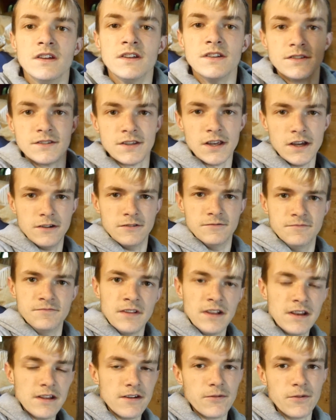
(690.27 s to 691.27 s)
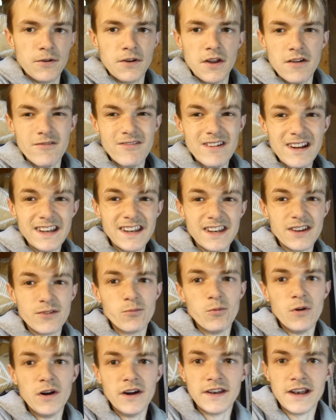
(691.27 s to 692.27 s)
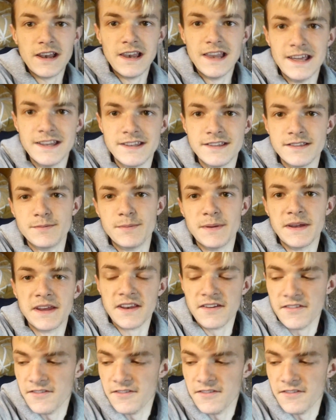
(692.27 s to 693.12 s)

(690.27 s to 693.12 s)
So, another one, I really need a wider lens being in a